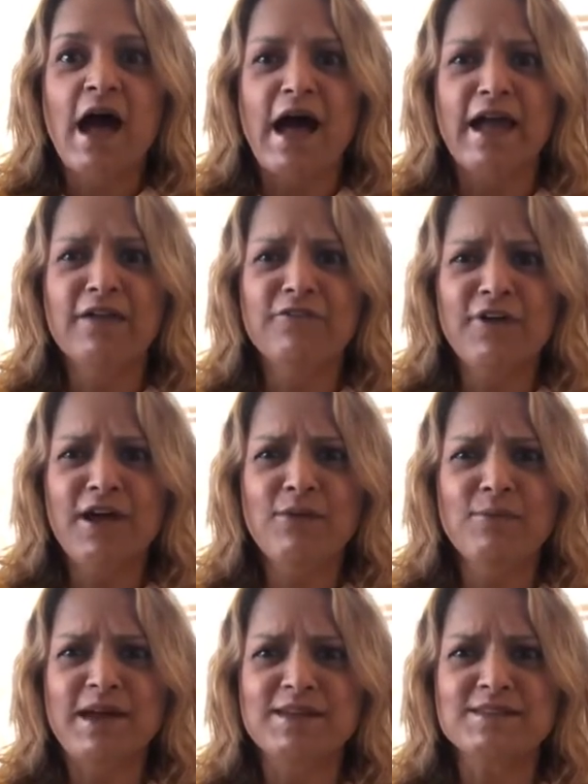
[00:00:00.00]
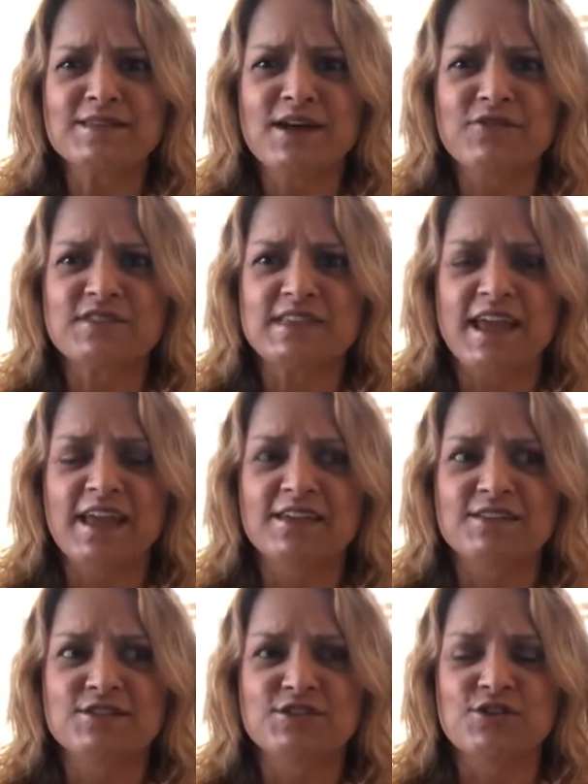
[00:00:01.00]
I had found myself
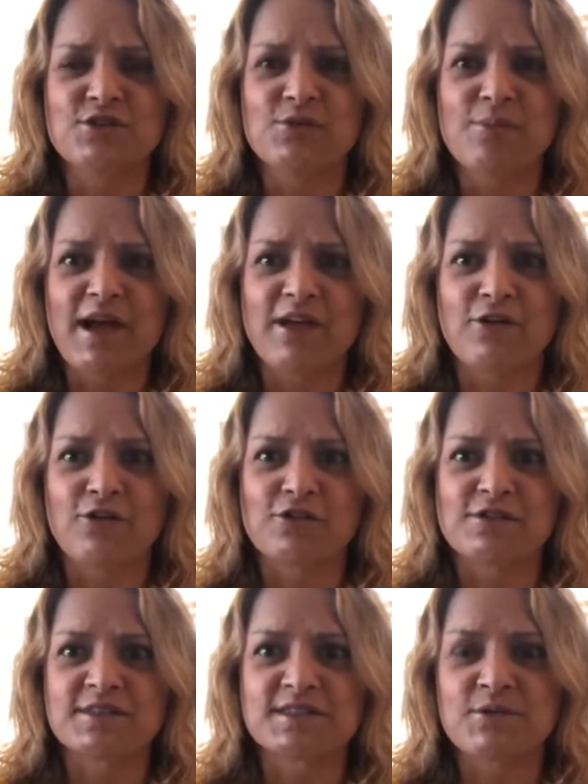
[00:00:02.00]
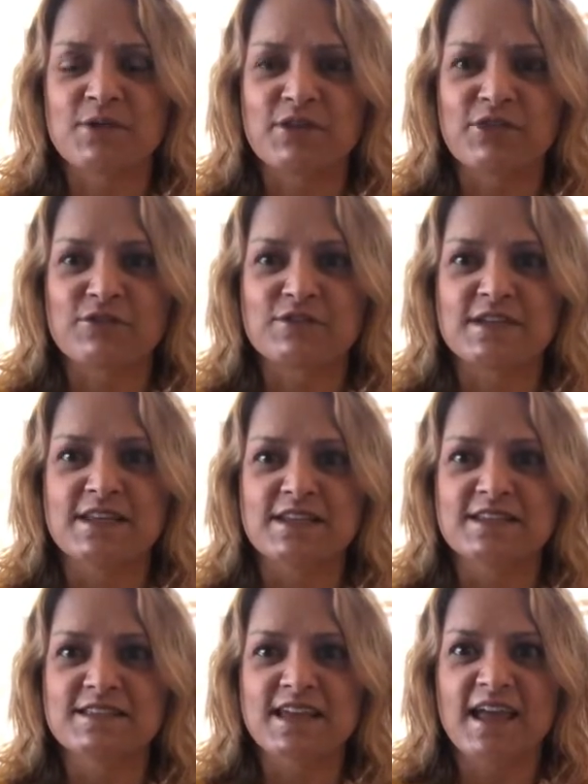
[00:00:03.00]
saying to my girls who are 13
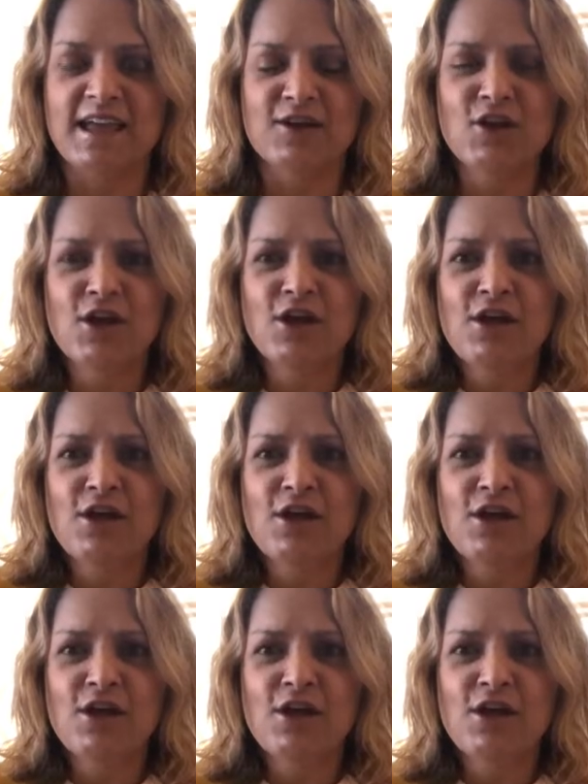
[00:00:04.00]
and 10,